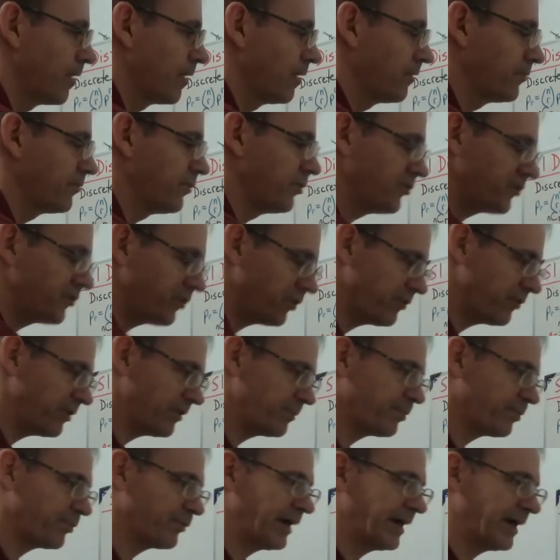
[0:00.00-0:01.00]
Those are the
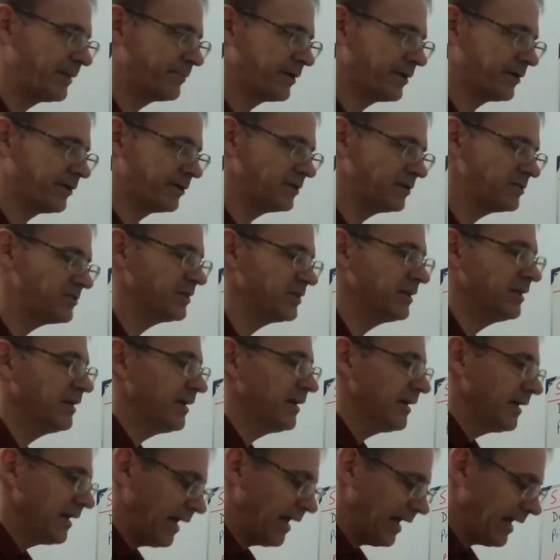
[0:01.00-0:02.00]
parameters.
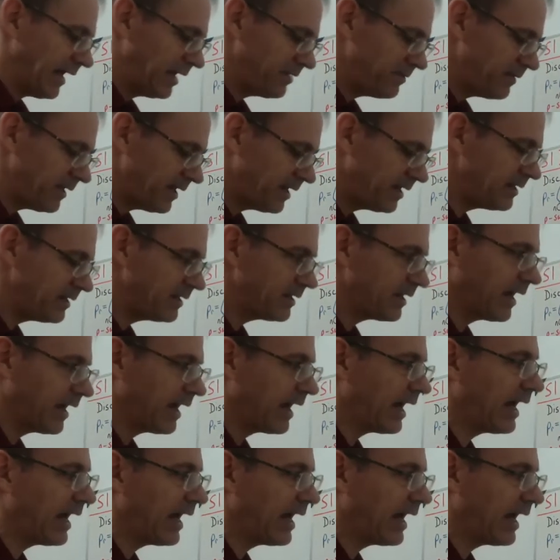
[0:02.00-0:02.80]
And then